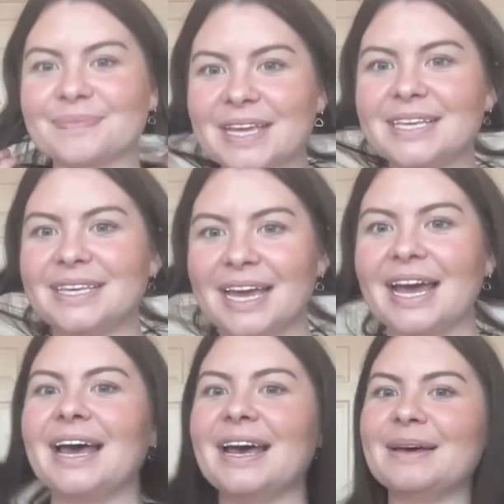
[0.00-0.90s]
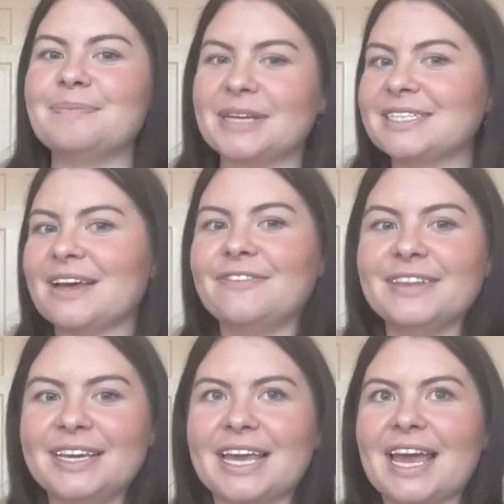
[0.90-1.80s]
yeah, but it
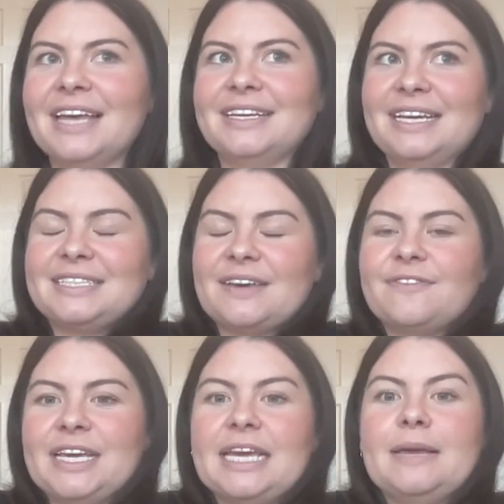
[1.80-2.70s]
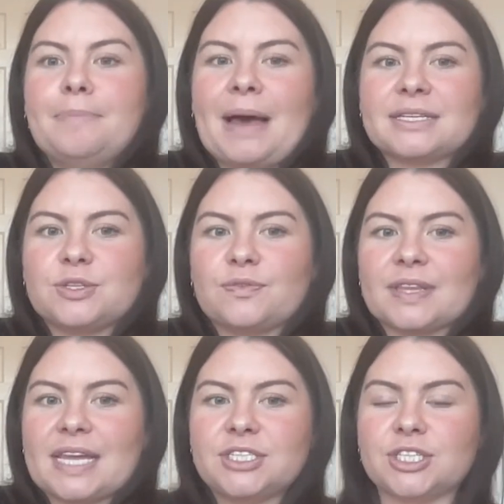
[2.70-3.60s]
definitely impacts your
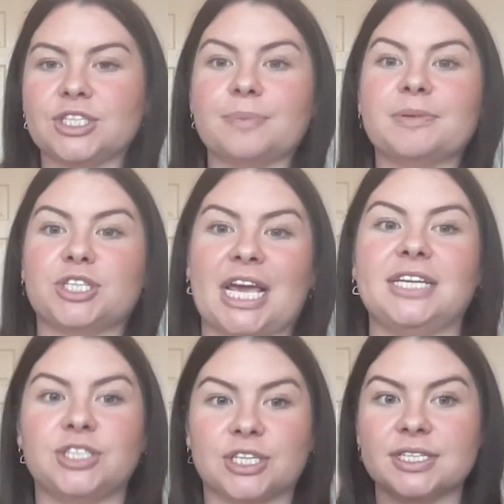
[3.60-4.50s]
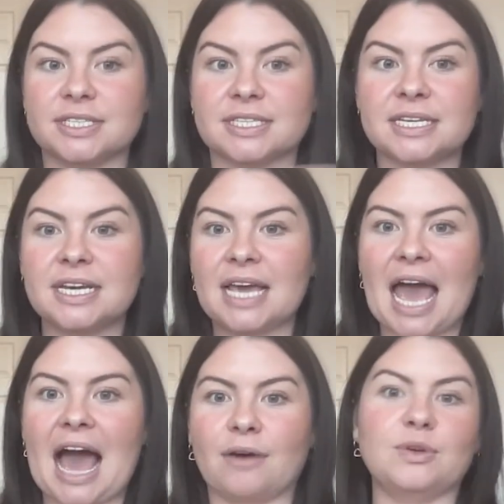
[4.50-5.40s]
relationship and changes
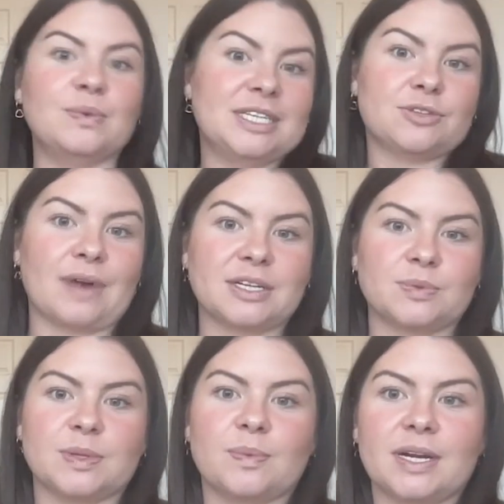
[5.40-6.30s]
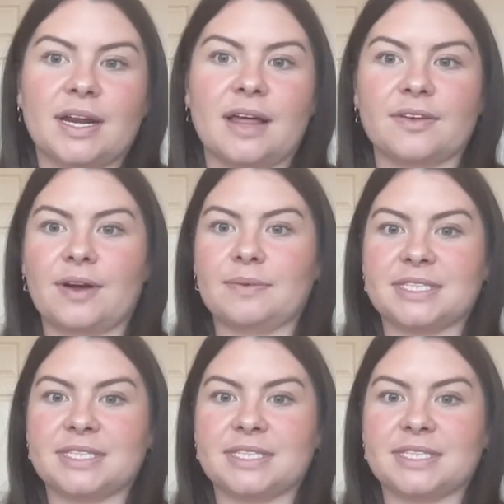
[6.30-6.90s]
how you interact with one another, I would